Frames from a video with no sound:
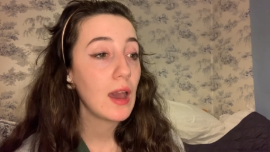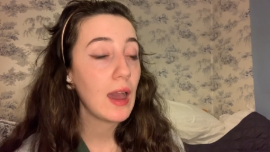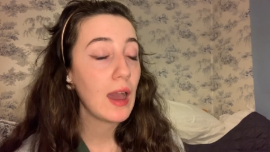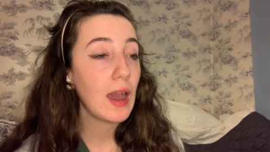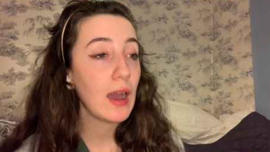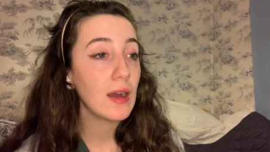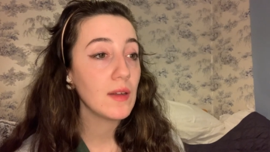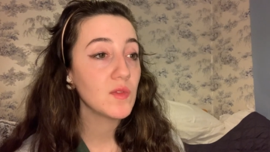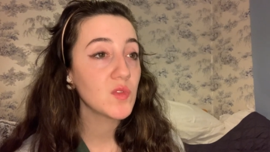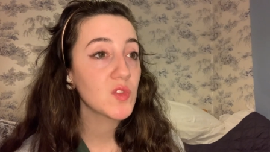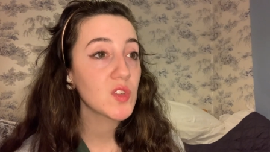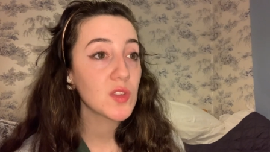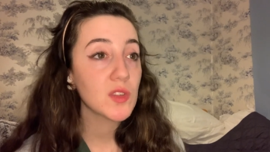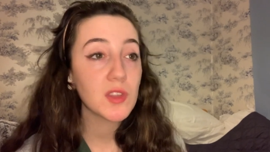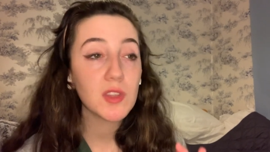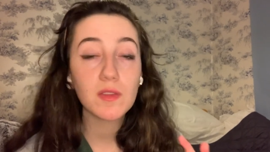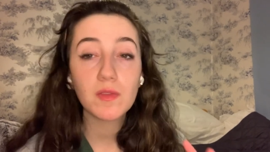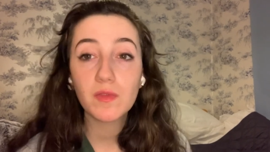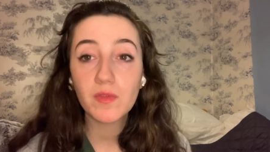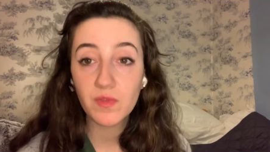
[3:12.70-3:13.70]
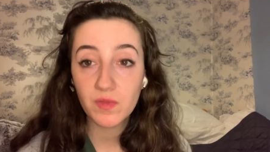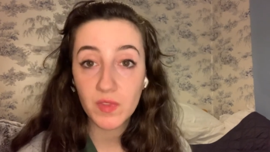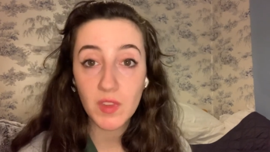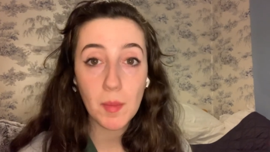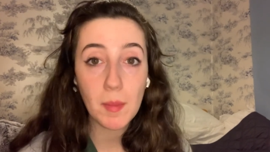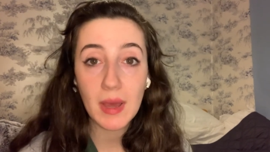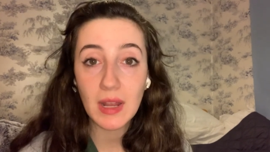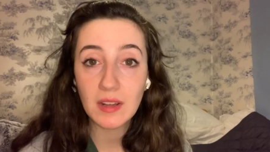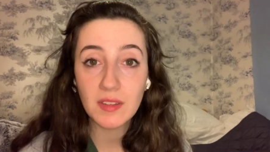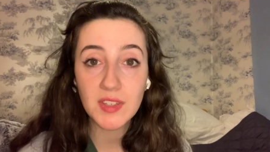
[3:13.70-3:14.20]
And the
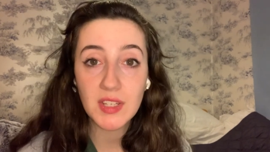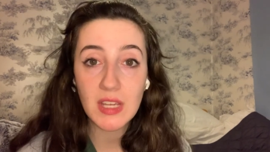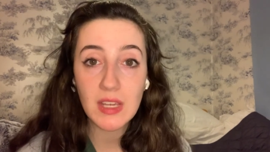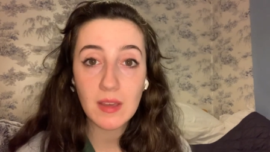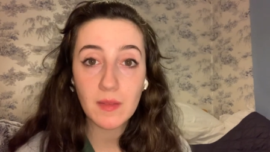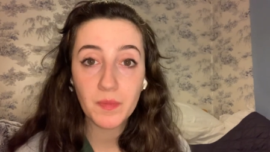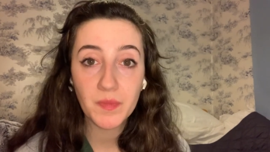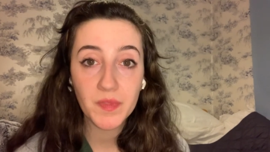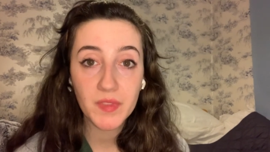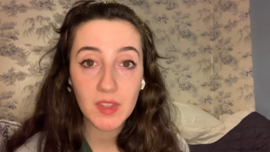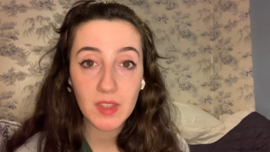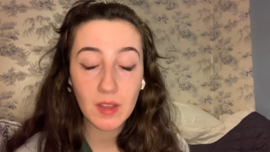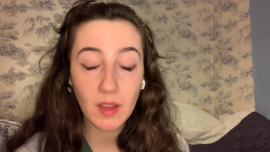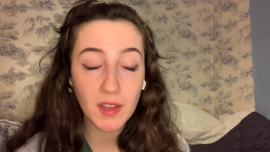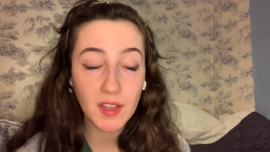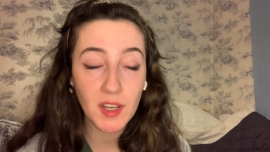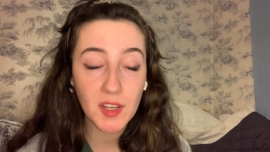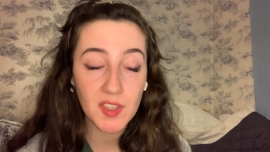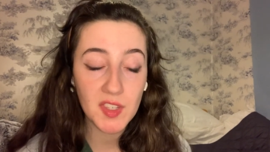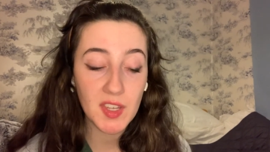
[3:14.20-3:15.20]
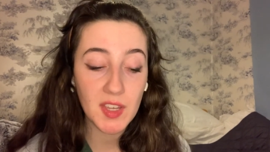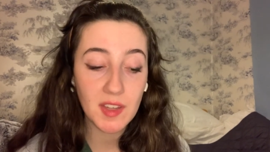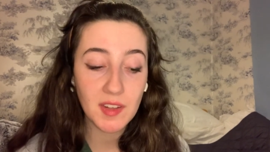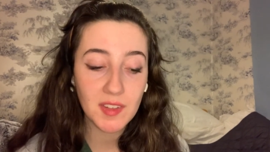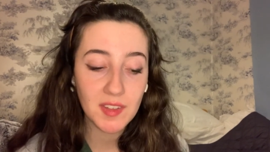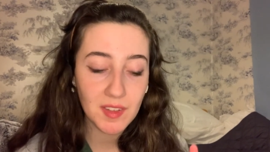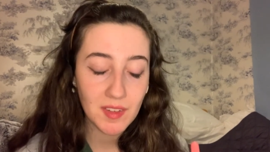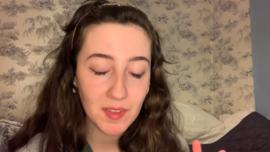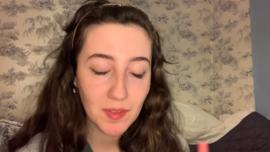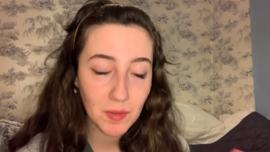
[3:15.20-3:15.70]
melody, like I
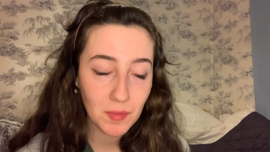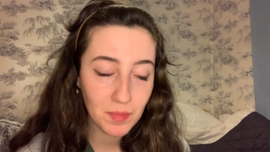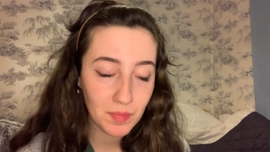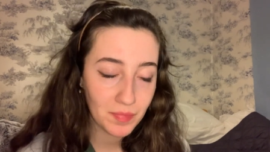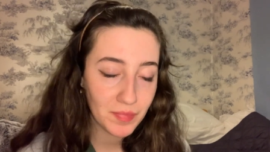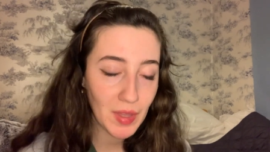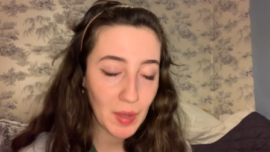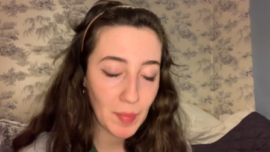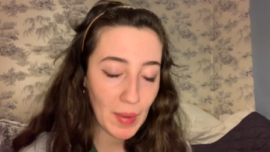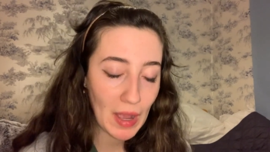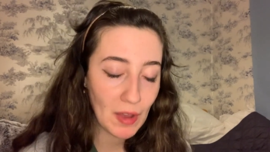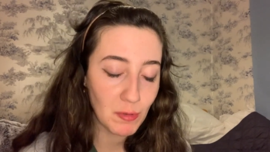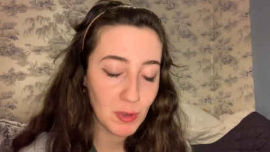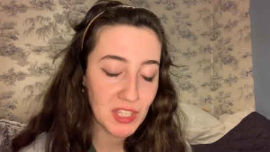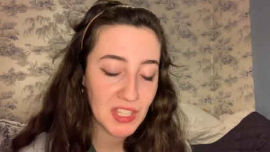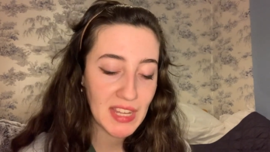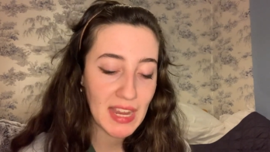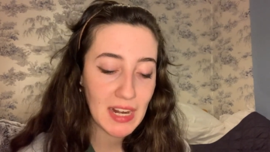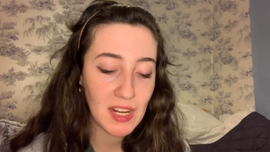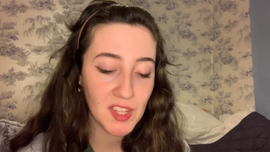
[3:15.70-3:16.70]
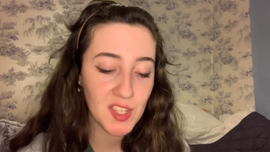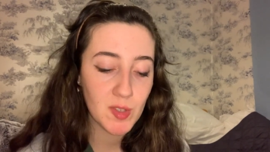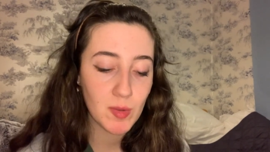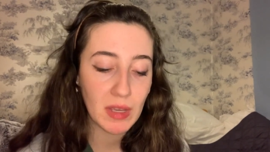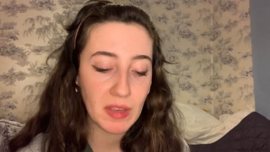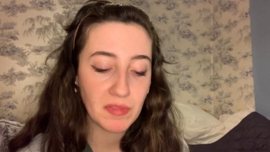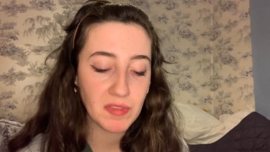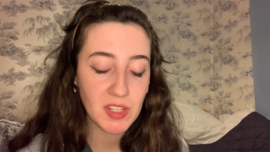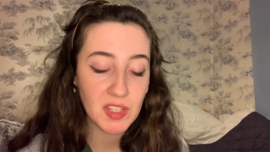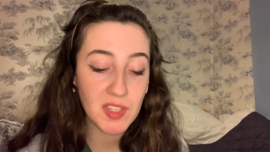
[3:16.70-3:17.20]
said about with Taylor
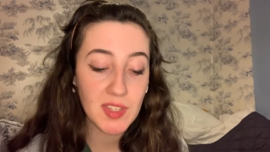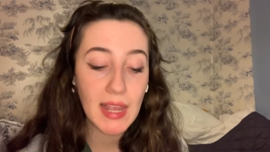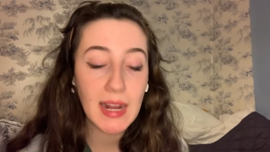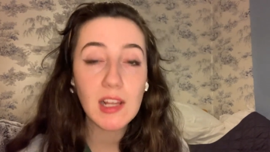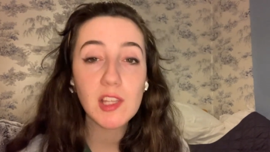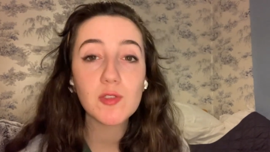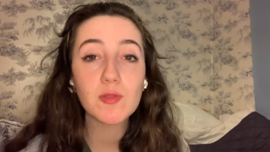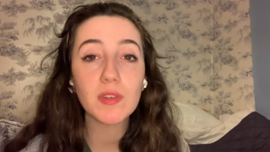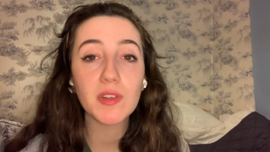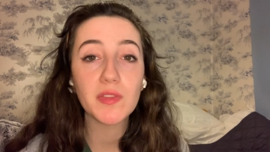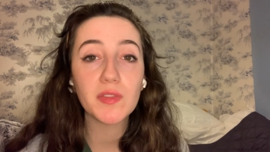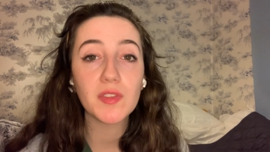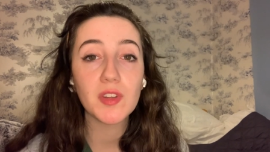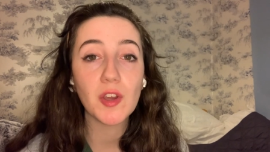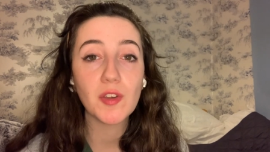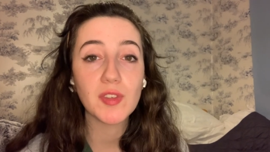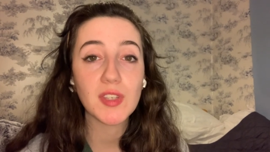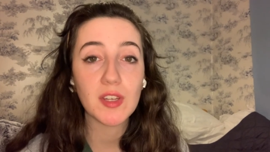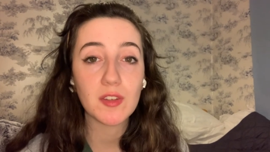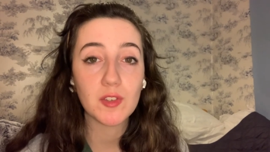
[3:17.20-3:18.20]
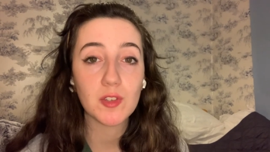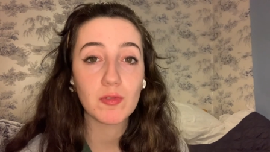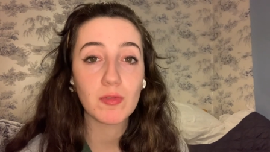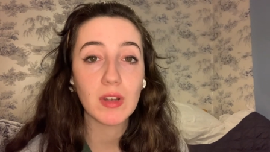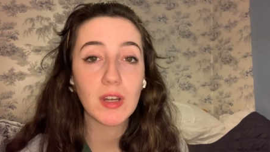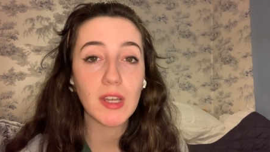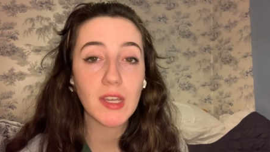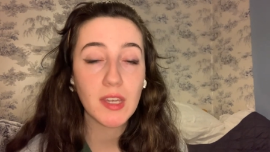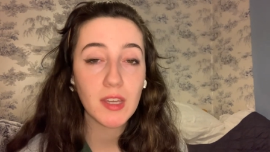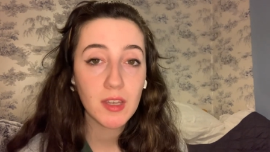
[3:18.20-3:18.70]
Swift, is Taylor Swift knows how to
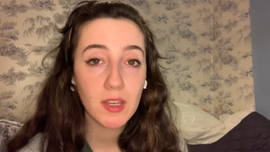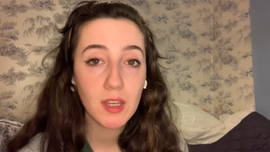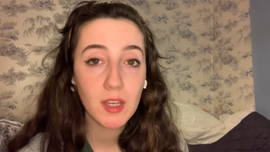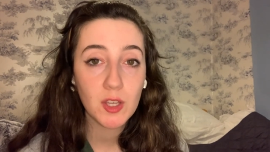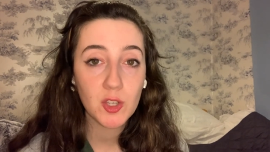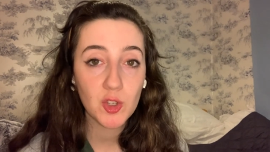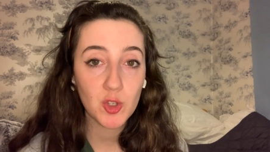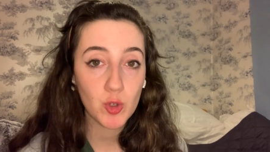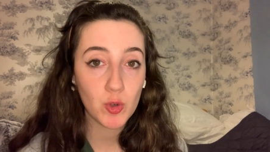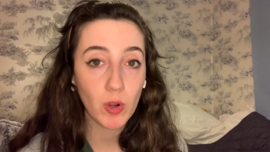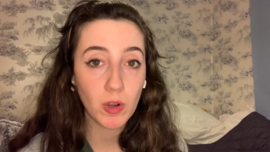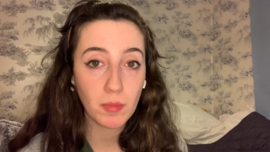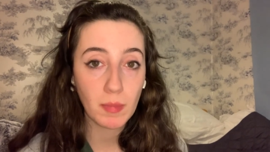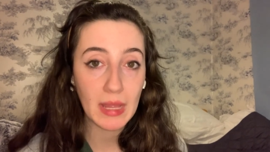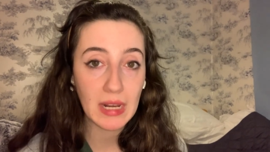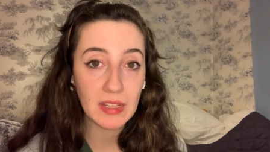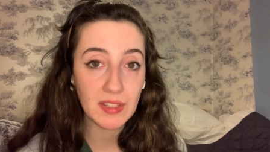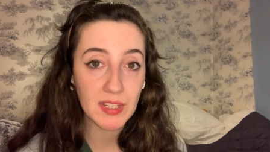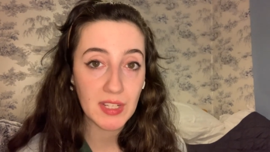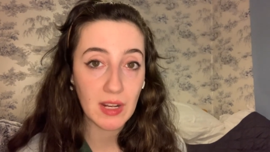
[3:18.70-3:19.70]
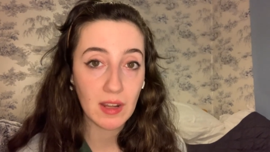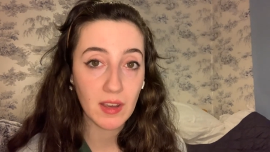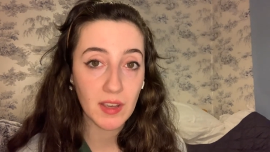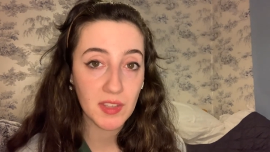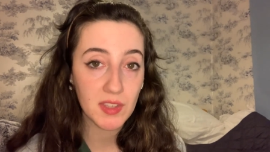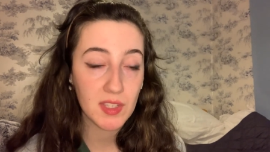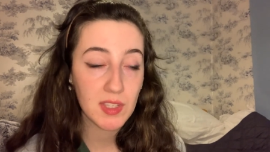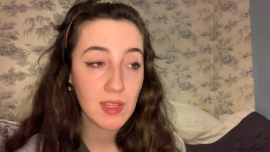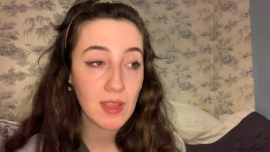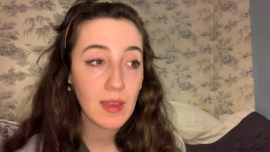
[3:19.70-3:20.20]
write strong melody
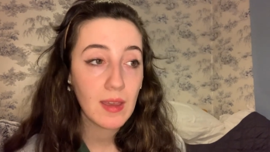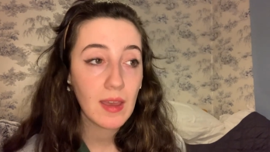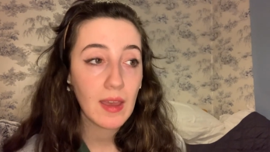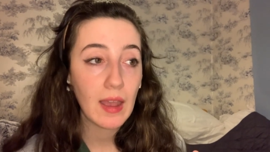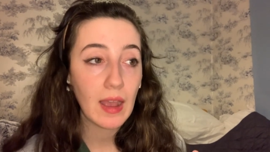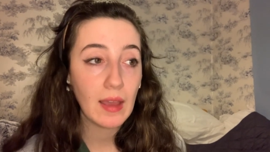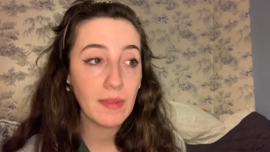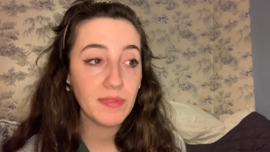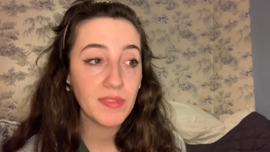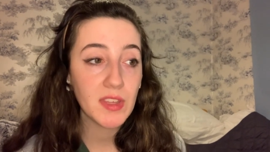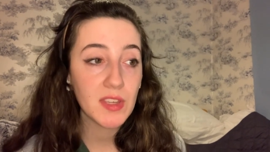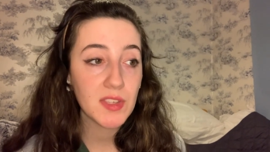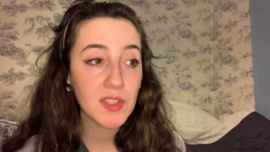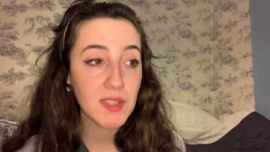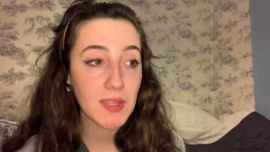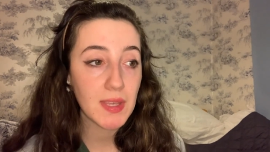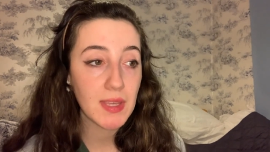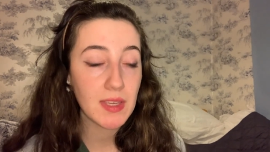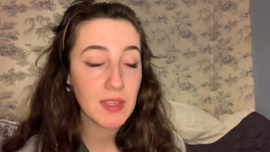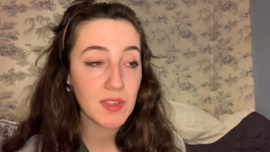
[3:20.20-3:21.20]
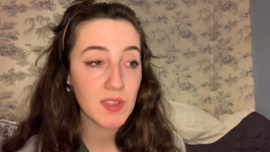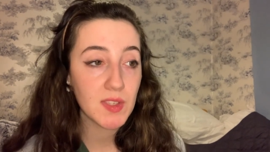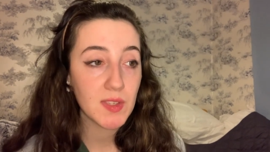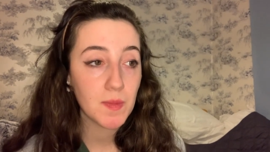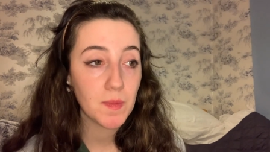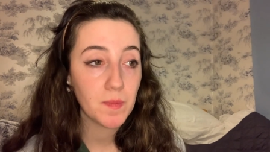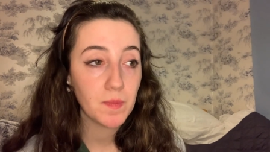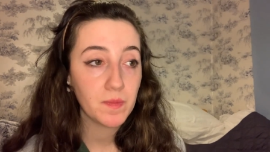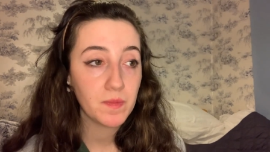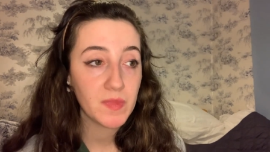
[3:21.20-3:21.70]
lines. And this is
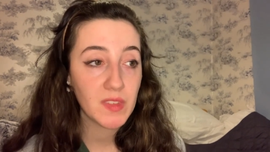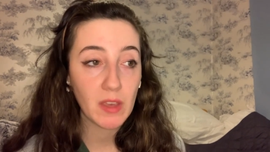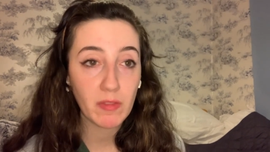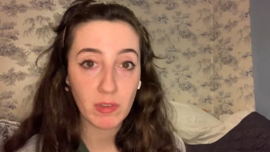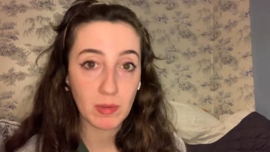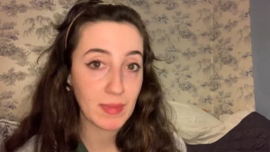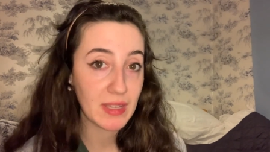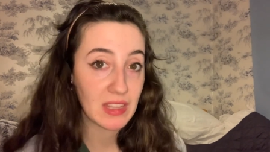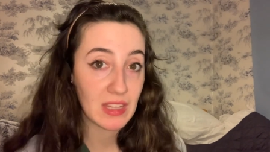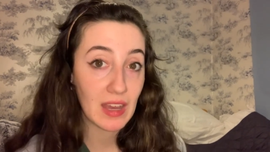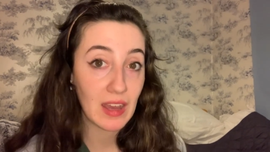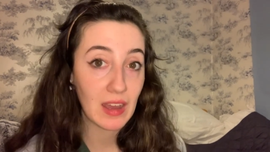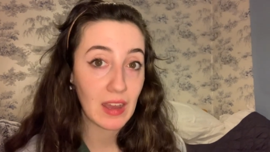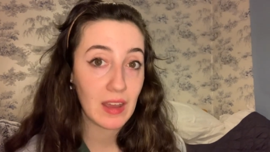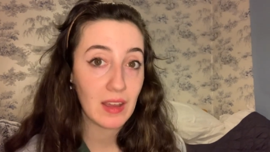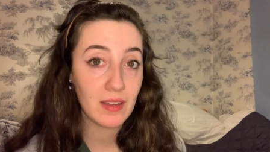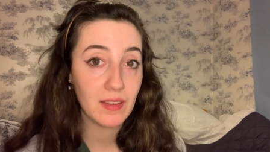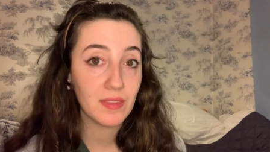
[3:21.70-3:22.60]
giving me that.